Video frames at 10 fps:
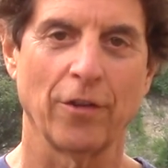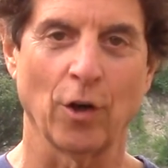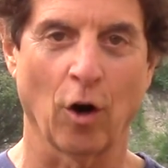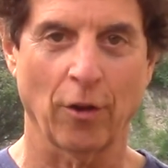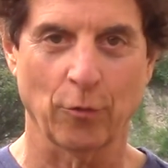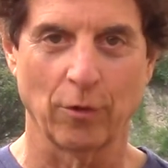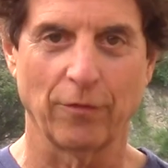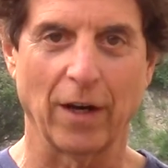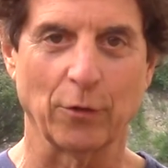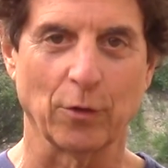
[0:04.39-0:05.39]
the author and
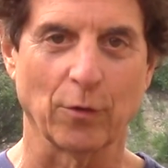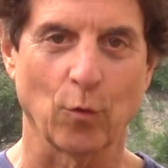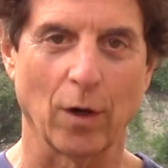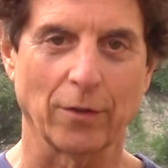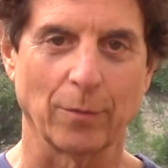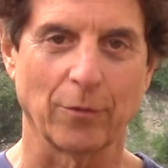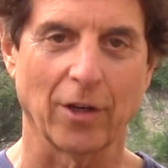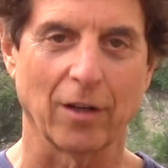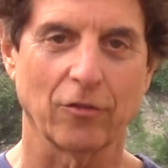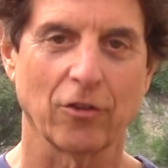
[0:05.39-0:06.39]
founder of Quantum
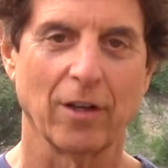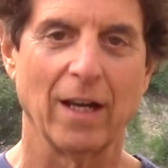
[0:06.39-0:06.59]
Touch,